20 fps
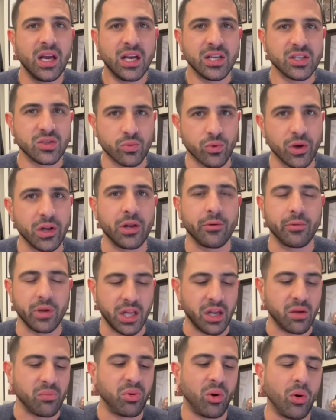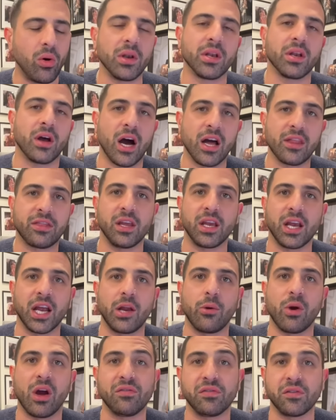It's really, really important, I think,
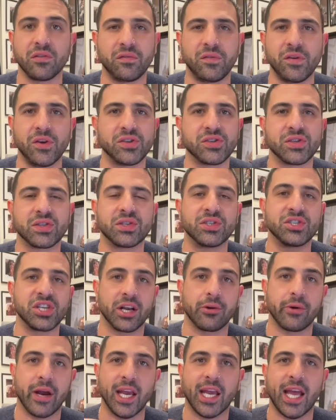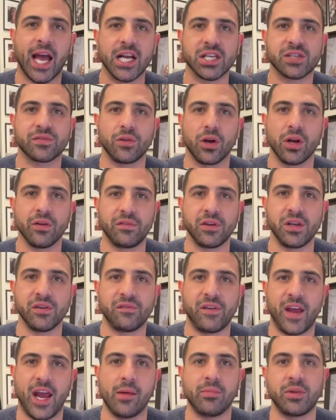anyway, for the future to generate cash flow for your
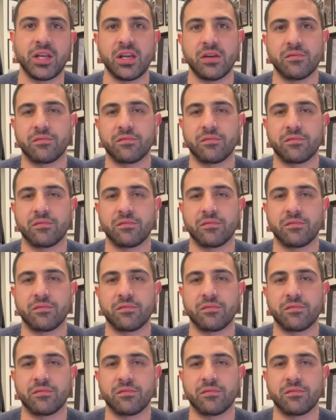family,